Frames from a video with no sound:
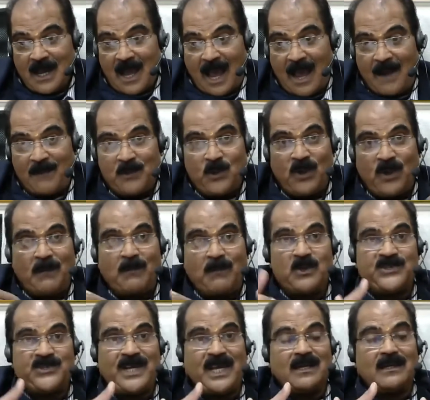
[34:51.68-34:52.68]
I'm doing
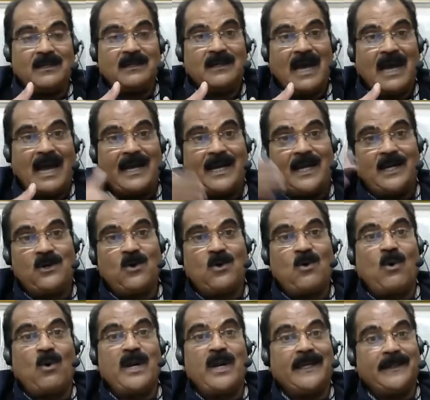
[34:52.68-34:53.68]
music, I can do
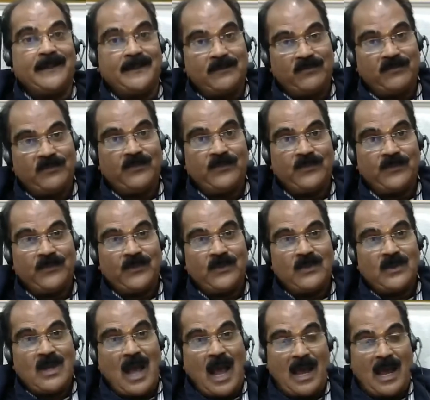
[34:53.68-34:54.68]
coding.
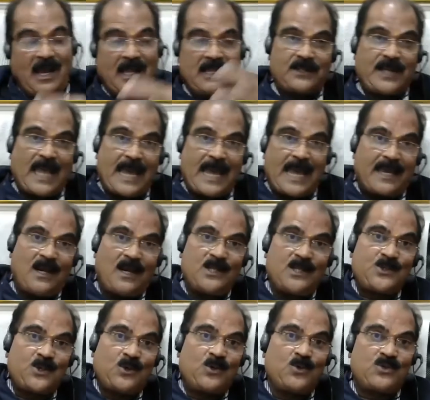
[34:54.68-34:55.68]
I, I can
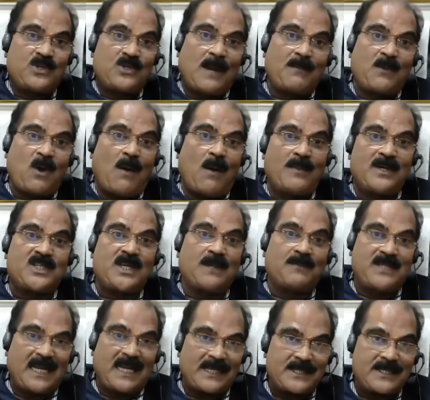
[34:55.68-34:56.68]
also do some commerce
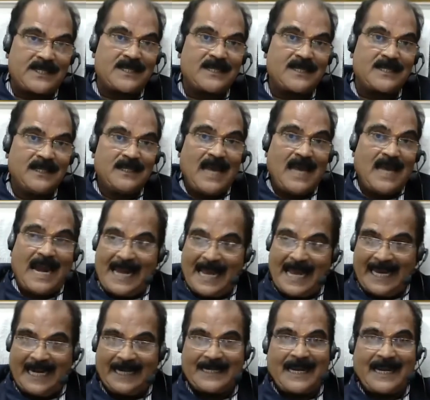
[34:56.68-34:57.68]
subjects. And I
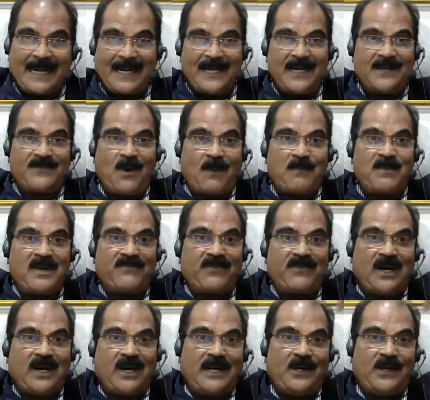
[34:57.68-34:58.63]
get credit from different